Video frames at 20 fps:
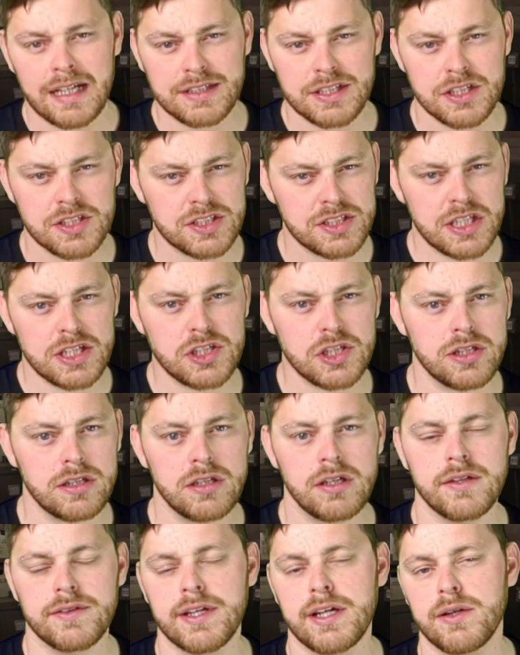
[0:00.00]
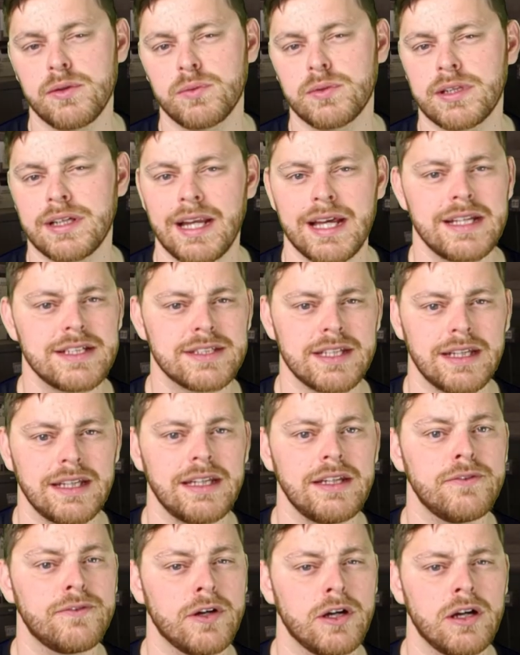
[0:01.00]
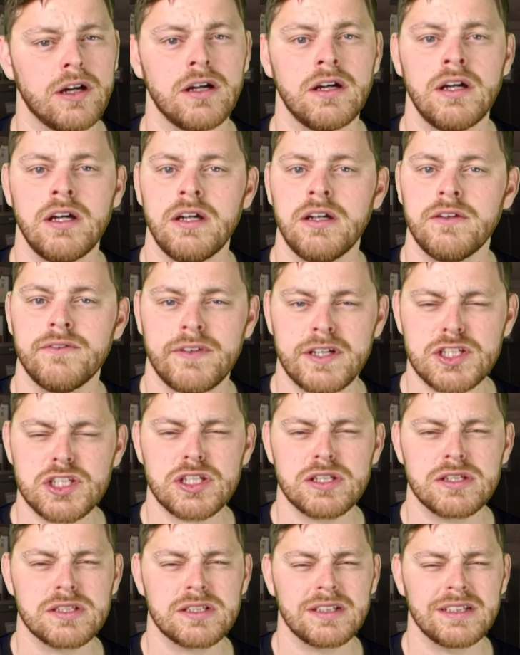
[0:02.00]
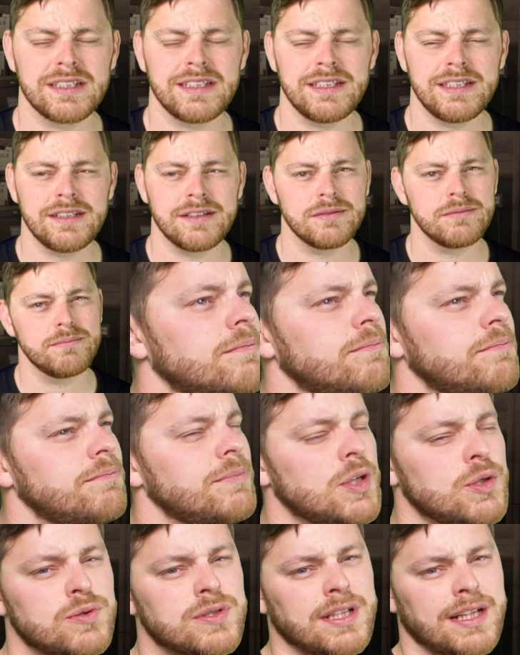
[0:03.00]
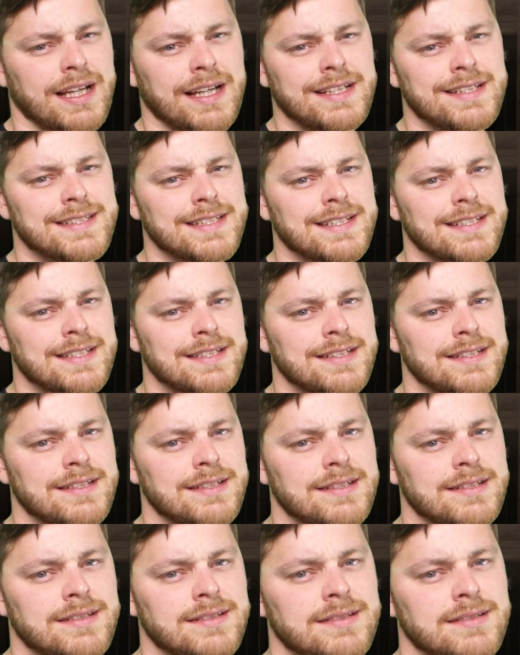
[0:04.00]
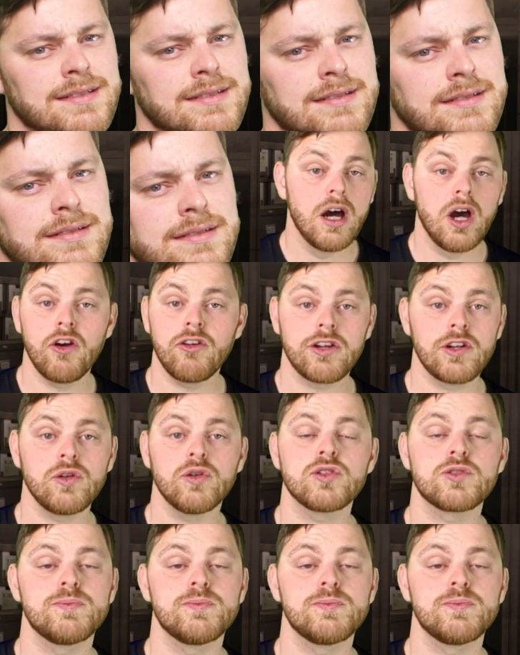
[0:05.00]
a decision that would later leave her viciously mutilated. Her and her